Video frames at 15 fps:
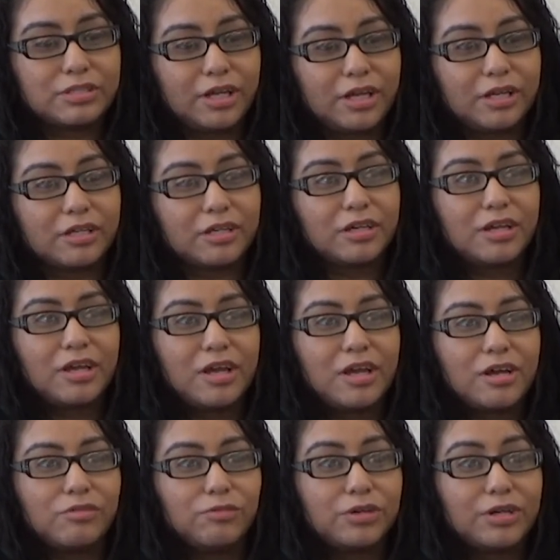Like,
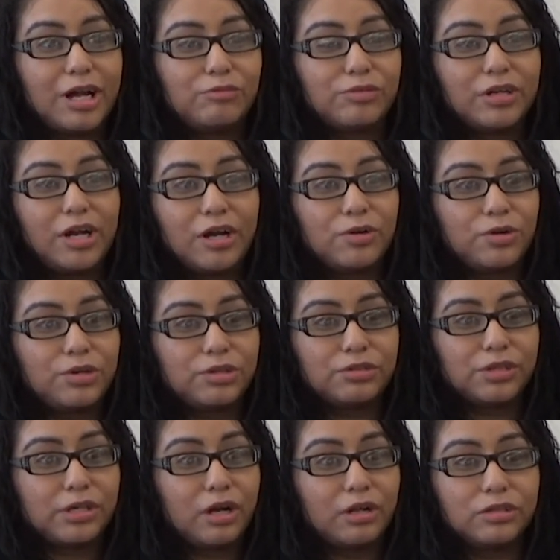we're not going
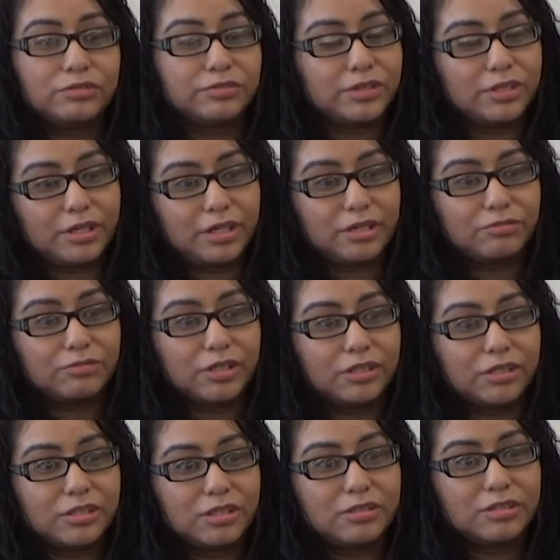through it all over again. We're
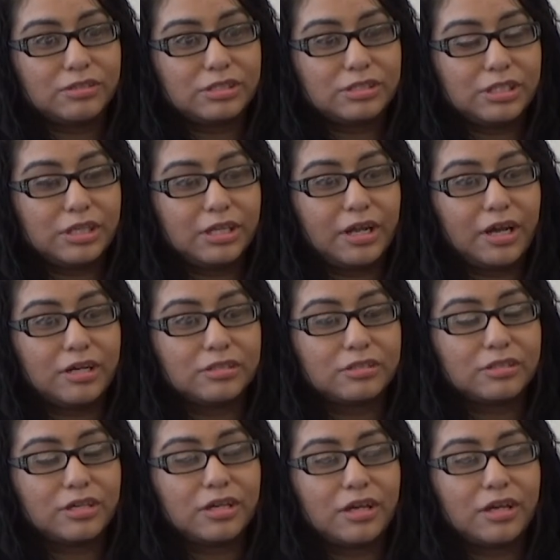going to stick it out.